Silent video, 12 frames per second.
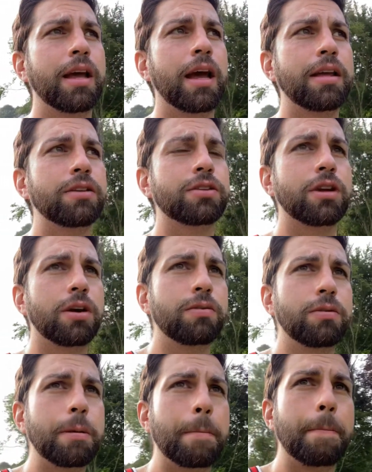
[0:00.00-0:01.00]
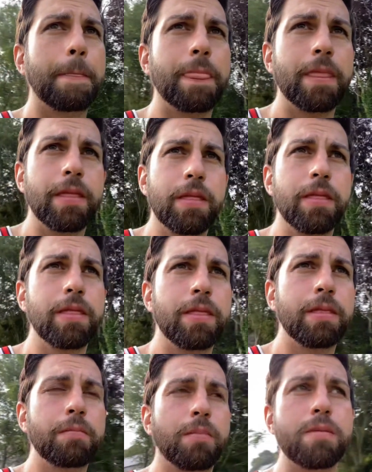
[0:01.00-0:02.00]
So
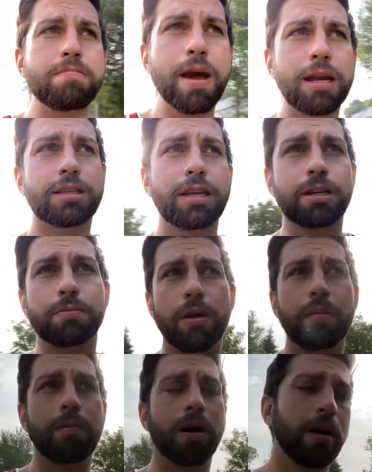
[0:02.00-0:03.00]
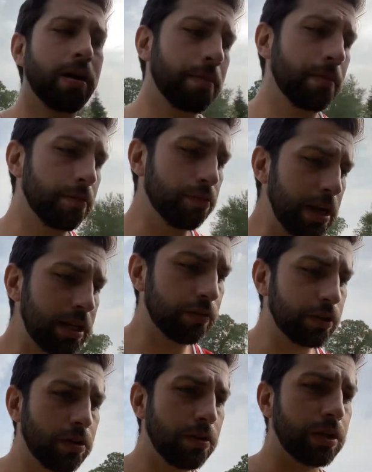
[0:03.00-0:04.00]
my message, the reason
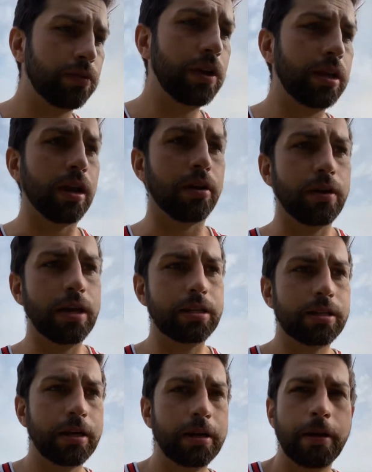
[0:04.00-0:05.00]
for doing this video is,